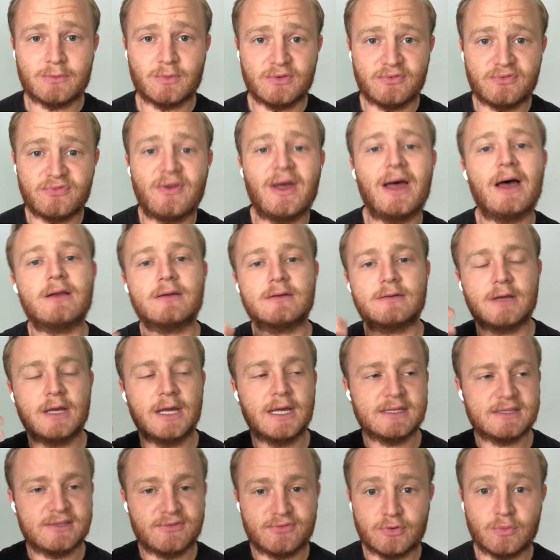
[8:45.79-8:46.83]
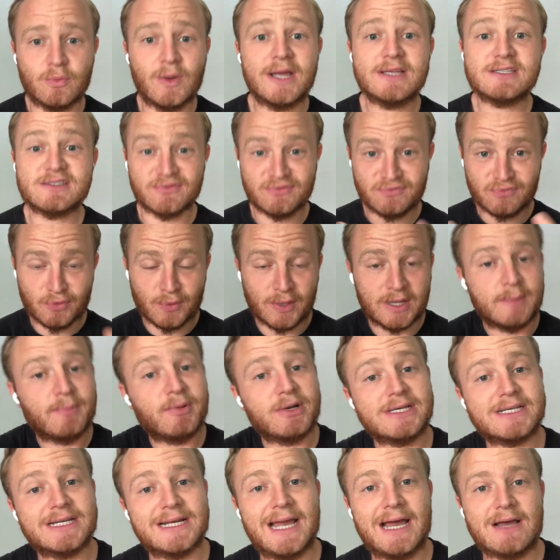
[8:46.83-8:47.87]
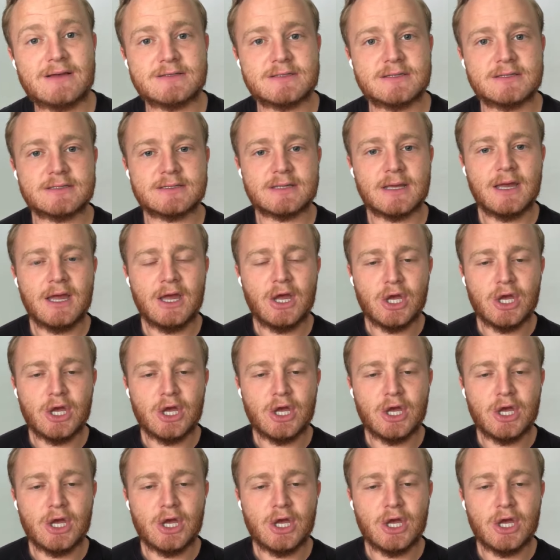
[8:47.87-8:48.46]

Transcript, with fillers: We've found different ways of three D printing houses.